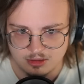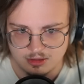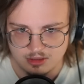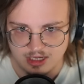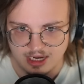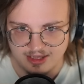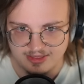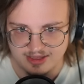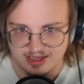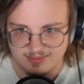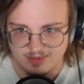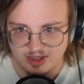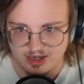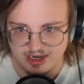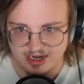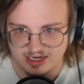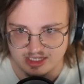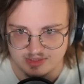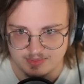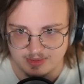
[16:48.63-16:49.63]
I think I'm out of
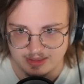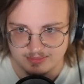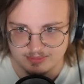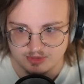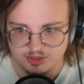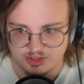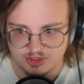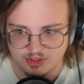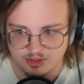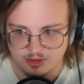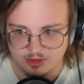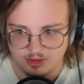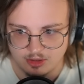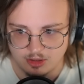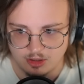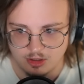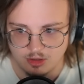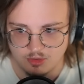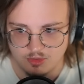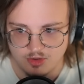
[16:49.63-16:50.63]
Ice Beams.
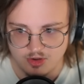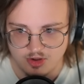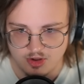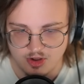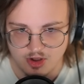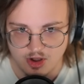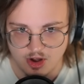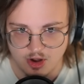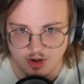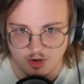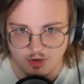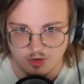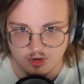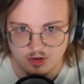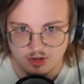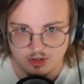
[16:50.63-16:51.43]
Oh no.